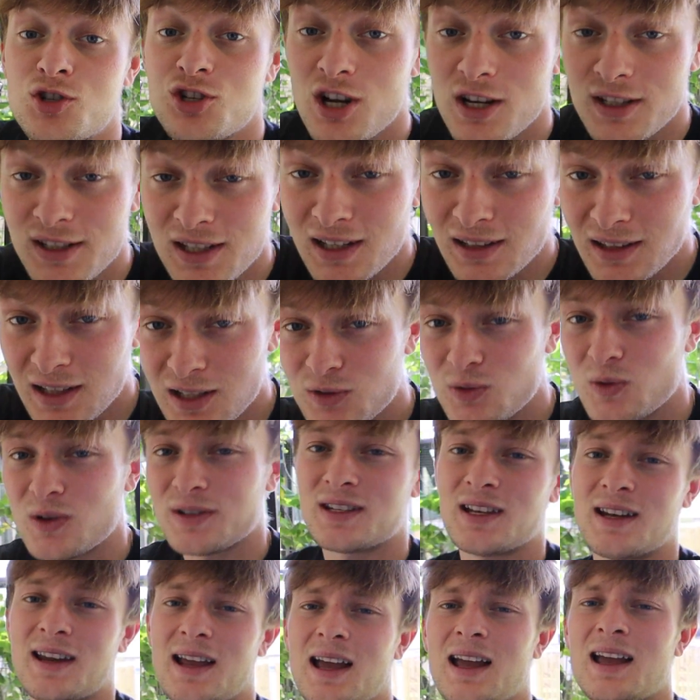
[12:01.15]
just like this one
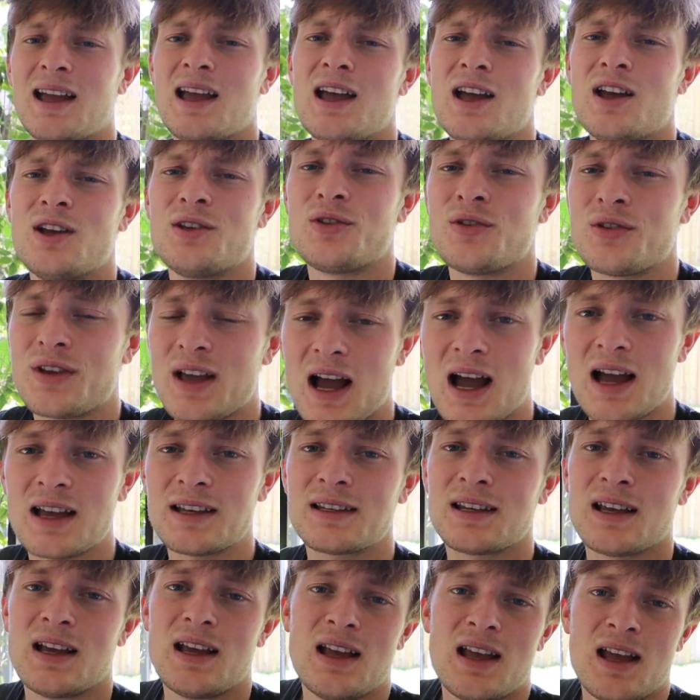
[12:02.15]
today. You
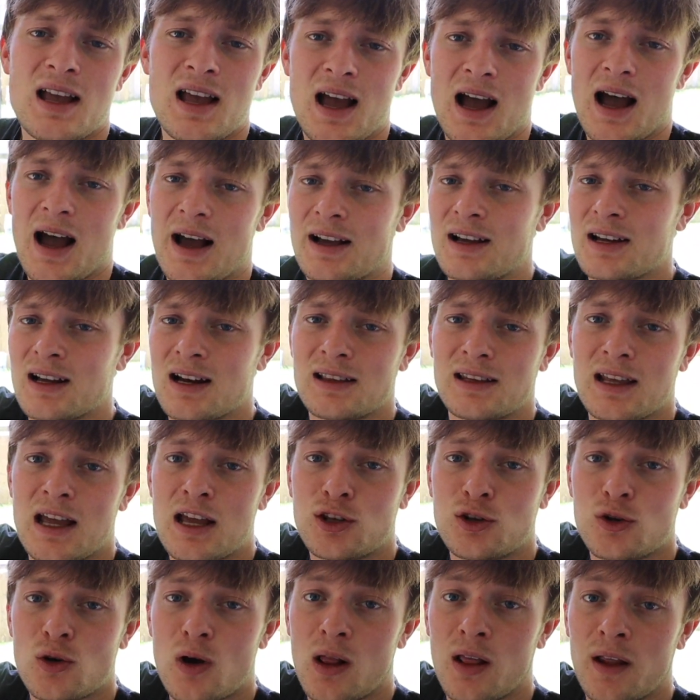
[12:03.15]
guys, I couldn't
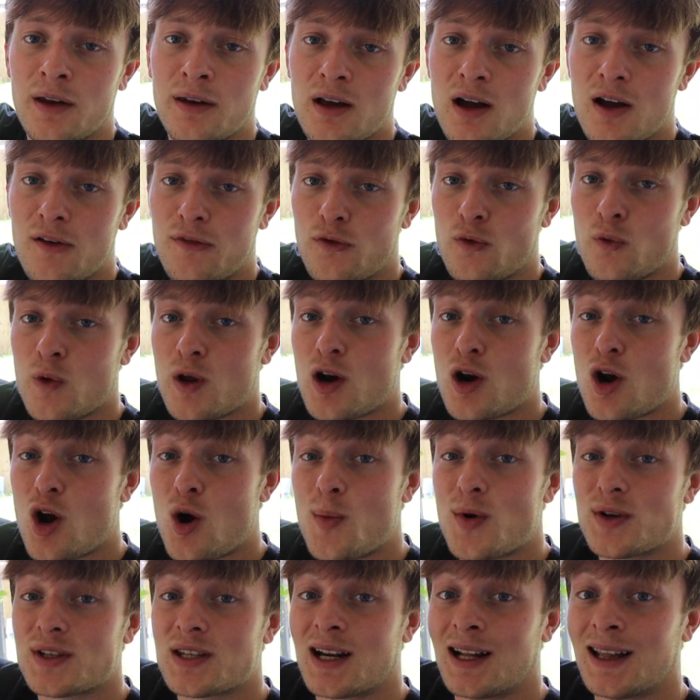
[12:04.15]
thank you all enough. We are
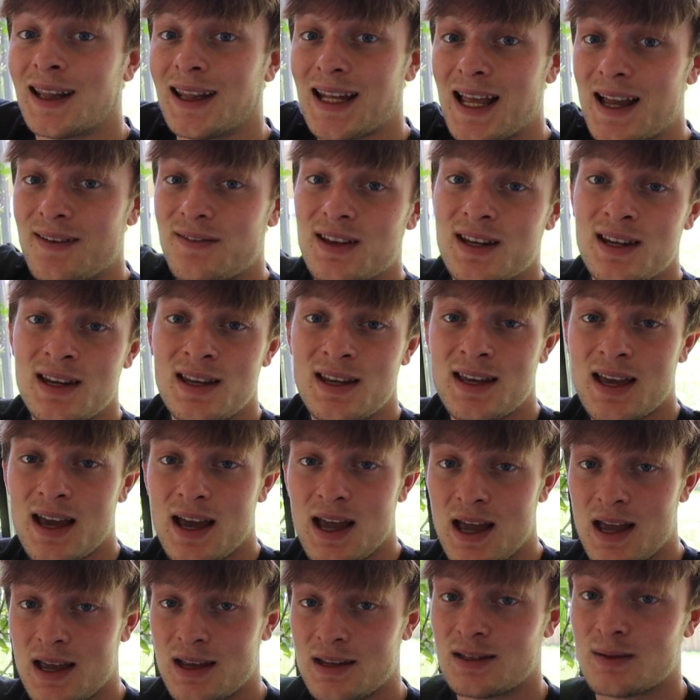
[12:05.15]
almost at
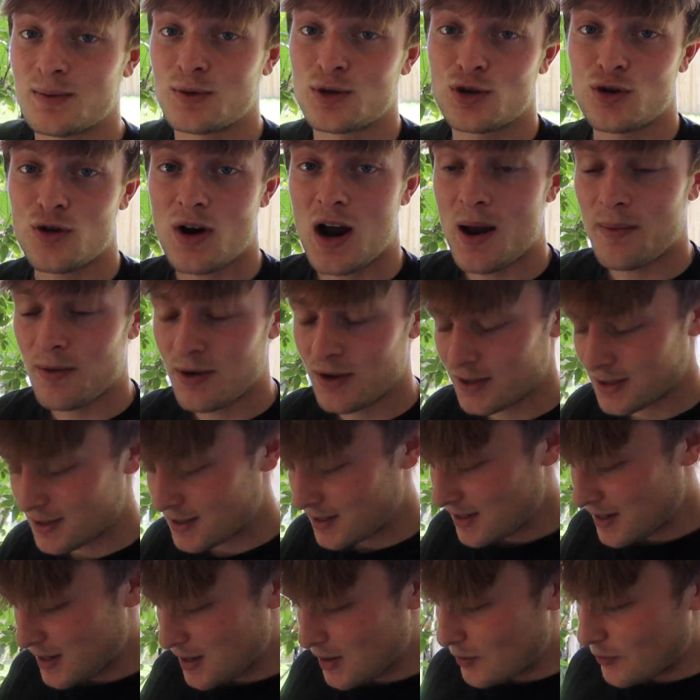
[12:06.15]
11K subscribers.
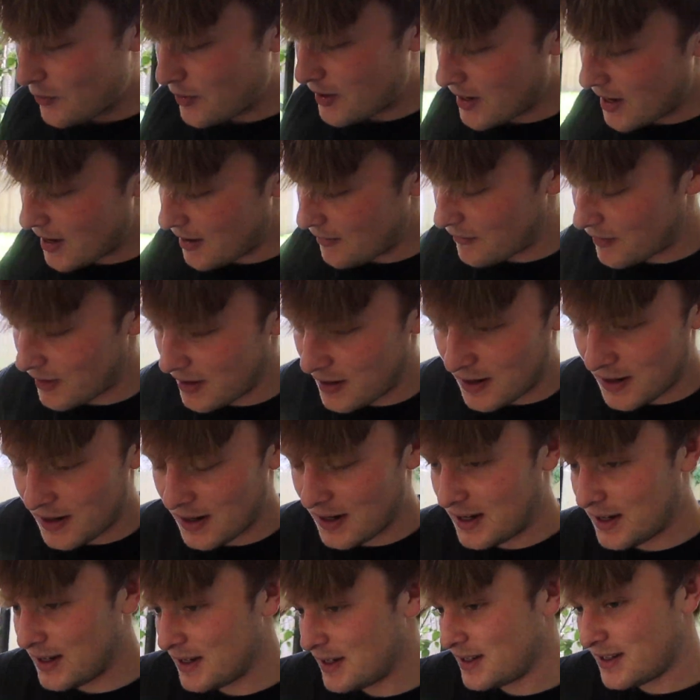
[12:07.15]
We have, uh,
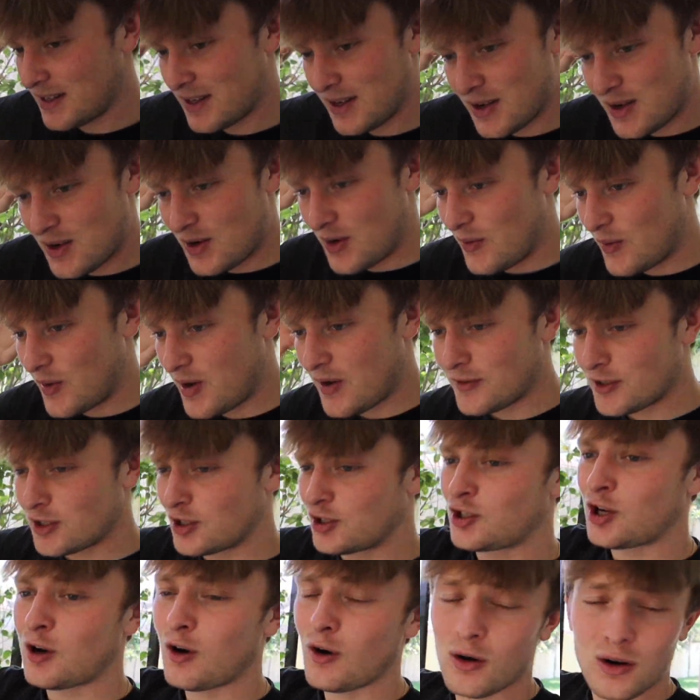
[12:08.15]
we have
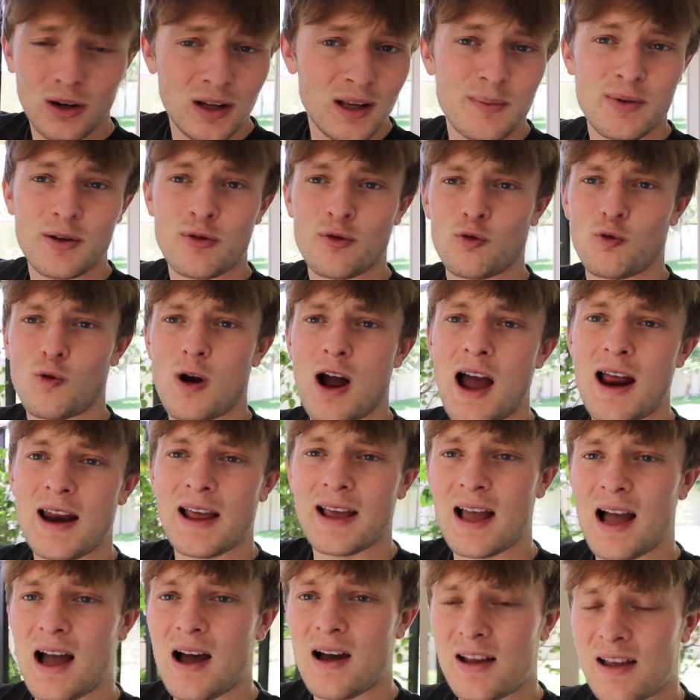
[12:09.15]
just totally been
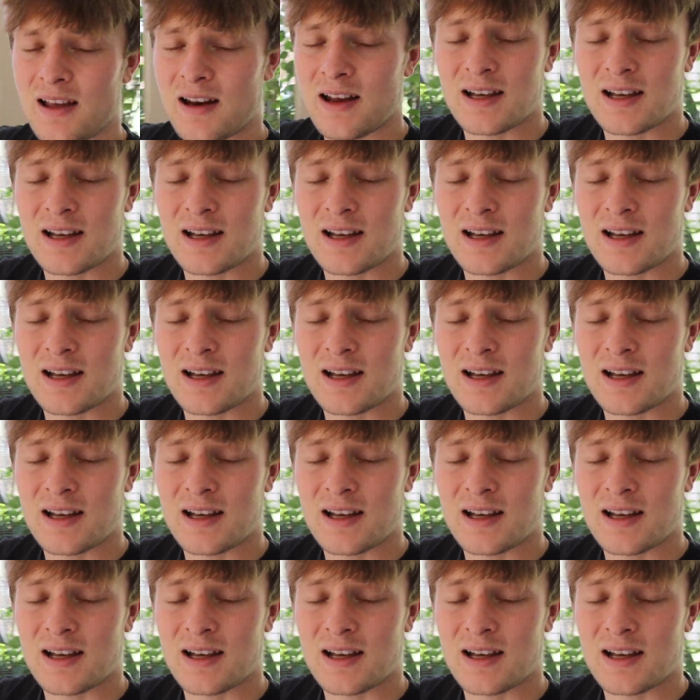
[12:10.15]
riding out. It